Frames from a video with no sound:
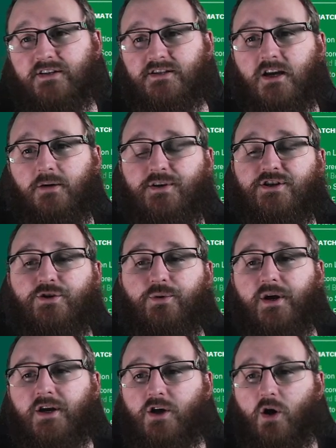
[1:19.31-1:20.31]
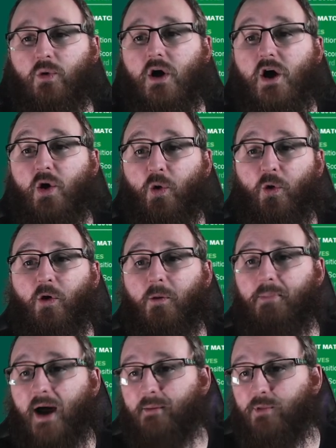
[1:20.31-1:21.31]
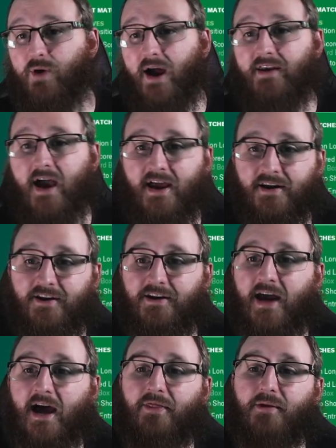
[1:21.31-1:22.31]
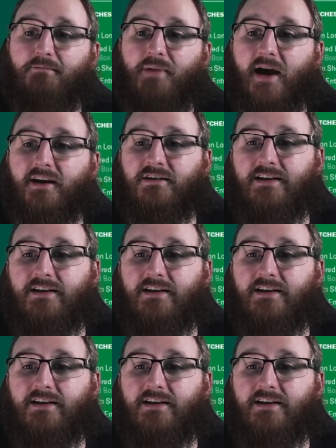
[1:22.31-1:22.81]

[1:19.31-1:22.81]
It's going to be Stewart in goal Orr Pambu and Hennigan at the back.